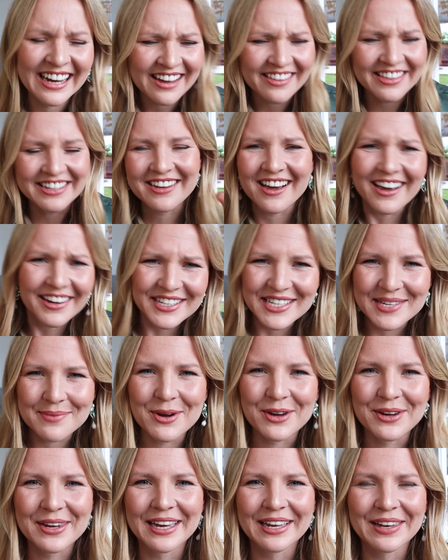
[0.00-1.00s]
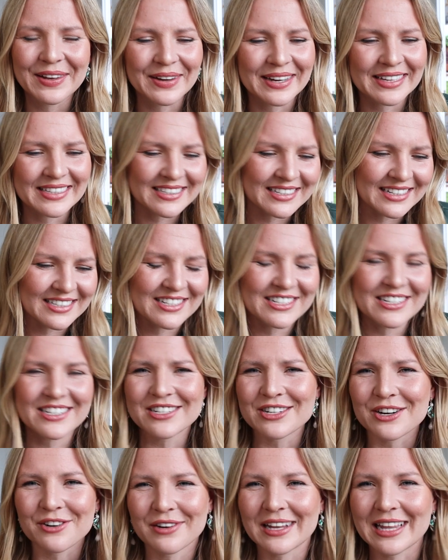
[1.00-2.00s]
The dark, smoky look, it's
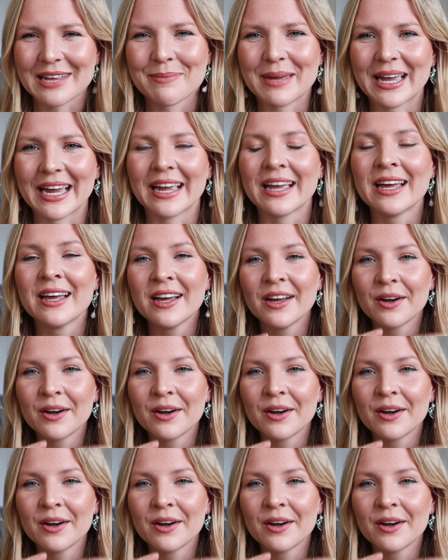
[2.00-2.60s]
just not really me.